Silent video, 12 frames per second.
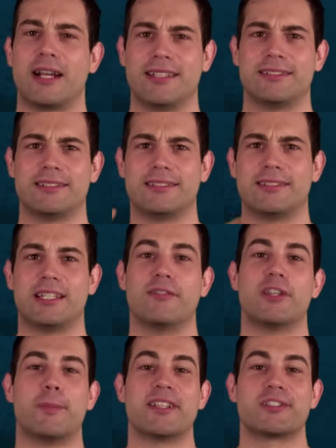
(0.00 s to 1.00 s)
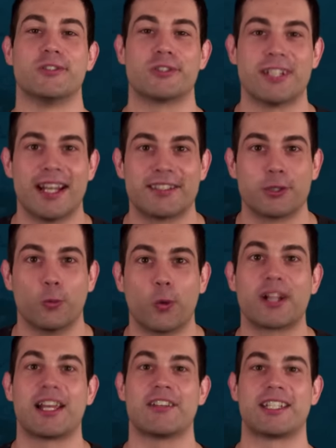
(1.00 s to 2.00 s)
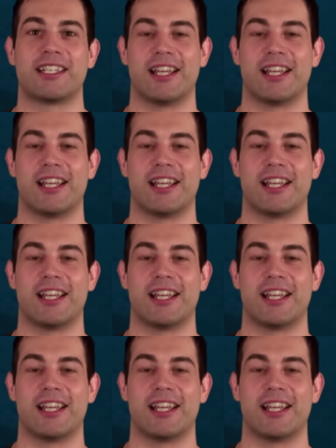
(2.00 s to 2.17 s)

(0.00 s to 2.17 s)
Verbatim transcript: Right, give the pistol a chance to work out the